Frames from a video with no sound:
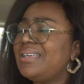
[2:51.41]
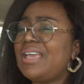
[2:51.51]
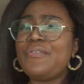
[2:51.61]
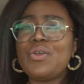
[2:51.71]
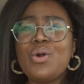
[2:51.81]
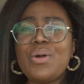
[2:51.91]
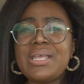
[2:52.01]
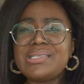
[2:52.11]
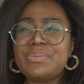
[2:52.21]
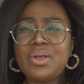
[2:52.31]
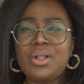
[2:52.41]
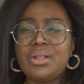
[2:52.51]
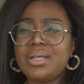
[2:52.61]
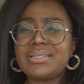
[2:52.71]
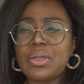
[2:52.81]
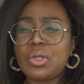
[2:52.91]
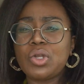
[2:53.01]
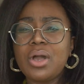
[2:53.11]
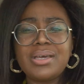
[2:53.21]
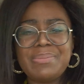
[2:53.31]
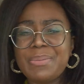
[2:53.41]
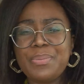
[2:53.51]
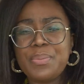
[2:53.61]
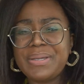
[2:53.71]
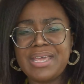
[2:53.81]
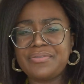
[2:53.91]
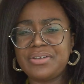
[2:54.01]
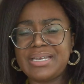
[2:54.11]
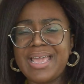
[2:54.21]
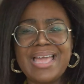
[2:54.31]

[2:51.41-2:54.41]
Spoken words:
If you're going to be on lockdown, you're not going to be pooping every day,